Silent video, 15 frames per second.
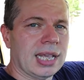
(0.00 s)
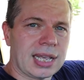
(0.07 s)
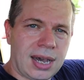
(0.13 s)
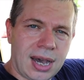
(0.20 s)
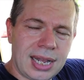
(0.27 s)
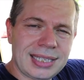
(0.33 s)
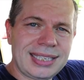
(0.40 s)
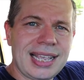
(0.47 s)

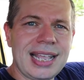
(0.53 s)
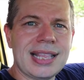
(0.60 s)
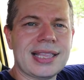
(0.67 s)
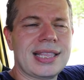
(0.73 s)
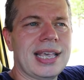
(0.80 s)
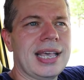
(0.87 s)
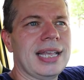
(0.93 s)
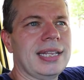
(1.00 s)

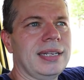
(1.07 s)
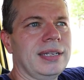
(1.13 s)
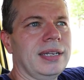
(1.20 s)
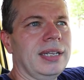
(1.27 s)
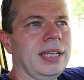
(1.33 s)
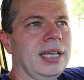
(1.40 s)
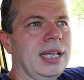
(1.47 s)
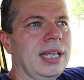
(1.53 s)
content that
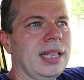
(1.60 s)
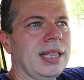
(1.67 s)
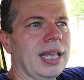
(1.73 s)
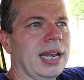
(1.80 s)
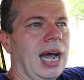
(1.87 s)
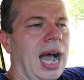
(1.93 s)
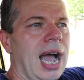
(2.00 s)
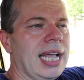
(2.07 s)

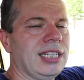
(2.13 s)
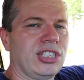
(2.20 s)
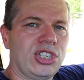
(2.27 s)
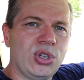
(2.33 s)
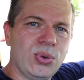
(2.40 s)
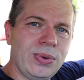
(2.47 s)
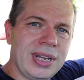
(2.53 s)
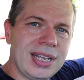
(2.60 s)
that I
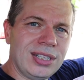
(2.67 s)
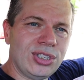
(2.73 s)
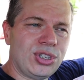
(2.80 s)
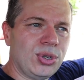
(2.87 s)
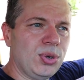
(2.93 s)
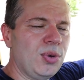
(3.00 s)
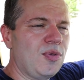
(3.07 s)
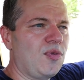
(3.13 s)
tune
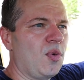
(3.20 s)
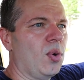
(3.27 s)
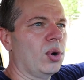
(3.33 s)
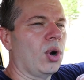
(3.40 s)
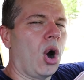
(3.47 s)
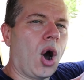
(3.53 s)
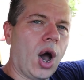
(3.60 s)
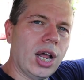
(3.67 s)
into
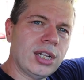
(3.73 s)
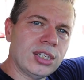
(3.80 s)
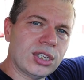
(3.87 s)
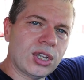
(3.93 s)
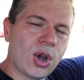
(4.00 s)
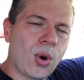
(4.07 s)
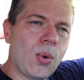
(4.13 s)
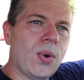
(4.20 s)
for
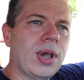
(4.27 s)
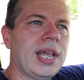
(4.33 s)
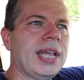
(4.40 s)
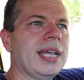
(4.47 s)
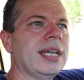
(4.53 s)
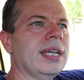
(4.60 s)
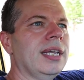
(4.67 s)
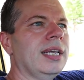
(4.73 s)

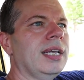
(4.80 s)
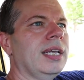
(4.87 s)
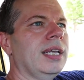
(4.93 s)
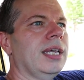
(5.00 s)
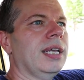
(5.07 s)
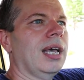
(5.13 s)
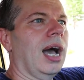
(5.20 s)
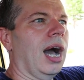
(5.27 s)
ongoing
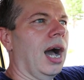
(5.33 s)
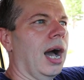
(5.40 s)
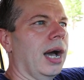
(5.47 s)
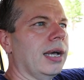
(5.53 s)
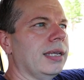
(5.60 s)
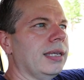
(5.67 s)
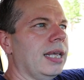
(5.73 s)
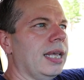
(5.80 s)
uh,
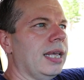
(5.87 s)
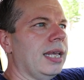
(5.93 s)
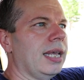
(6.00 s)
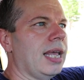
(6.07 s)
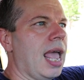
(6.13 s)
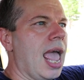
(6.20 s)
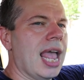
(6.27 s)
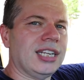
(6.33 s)

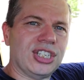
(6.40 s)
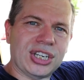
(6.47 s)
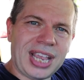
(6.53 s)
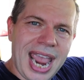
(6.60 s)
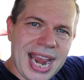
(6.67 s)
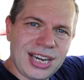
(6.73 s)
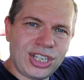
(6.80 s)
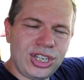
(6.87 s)

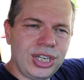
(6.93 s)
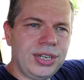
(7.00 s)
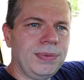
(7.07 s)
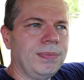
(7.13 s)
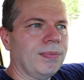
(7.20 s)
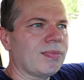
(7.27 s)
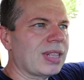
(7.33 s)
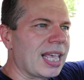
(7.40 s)

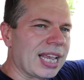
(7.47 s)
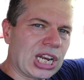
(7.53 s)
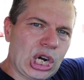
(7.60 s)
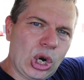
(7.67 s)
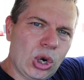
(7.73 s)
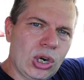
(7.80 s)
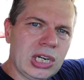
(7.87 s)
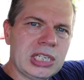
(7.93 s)
education,
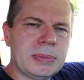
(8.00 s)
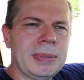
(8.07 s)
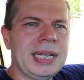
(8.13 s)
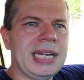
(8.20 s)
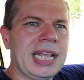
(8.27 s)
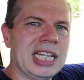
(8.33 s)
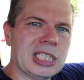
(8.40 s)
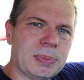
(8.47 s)

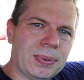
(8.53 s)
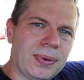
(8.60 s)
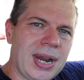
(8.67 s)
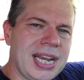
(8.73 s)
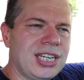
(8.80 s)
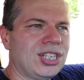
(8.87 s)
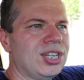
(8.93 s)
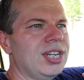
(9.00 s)
encouragement,
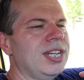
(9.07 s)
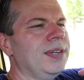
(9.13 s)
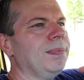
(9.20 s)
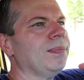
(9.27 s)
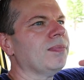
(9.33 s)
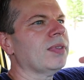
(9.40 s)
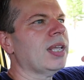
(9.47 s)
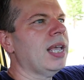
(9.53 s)

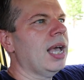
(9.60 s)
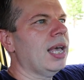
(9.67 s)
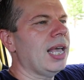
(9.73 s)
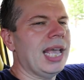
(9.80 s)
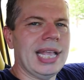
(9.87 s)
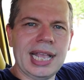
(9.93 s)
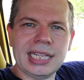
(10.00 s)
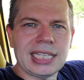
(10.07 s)
inspiration.
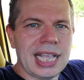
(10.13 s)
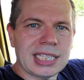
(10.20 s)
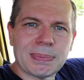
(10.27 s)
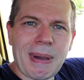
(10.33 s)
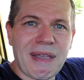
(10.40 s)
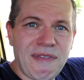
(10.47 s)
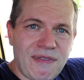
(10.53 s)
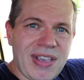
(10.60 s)
It, it's
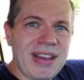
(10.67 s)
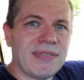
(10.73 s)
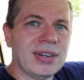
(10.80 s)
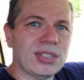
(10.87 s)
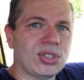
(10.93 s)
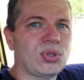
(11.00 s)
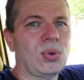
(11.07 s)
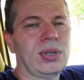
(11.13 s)
my
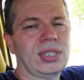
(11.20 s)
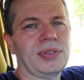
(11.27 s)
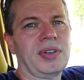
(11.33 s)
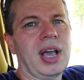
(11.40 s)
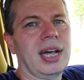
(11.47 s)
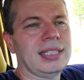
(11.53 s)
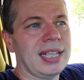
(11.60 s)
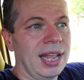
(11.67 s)
favorite source of
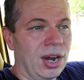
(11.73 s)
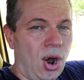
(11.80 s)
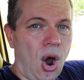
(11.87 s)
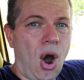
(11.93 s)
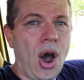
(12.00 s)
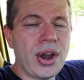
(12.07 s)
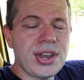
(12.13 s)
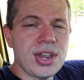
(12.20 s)
content,
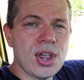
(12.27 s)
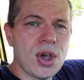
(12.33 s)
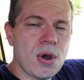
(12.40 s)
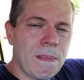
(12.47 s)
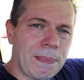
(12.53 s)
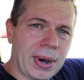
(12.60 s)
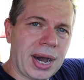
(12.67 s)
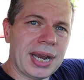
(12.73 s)

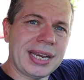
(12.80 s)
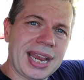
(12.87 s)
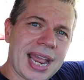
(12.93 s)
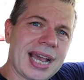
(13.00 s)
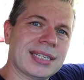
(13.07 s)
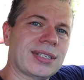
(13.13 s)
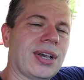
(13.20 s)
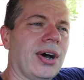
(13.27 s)
audio
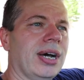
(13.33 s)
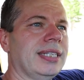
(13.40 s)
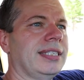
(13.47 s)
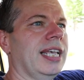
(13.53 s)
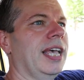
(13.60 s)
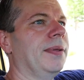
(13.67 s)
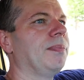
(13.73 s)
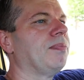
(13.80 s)
podcast
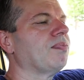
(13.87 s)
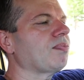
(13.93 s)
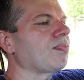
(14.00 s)
content.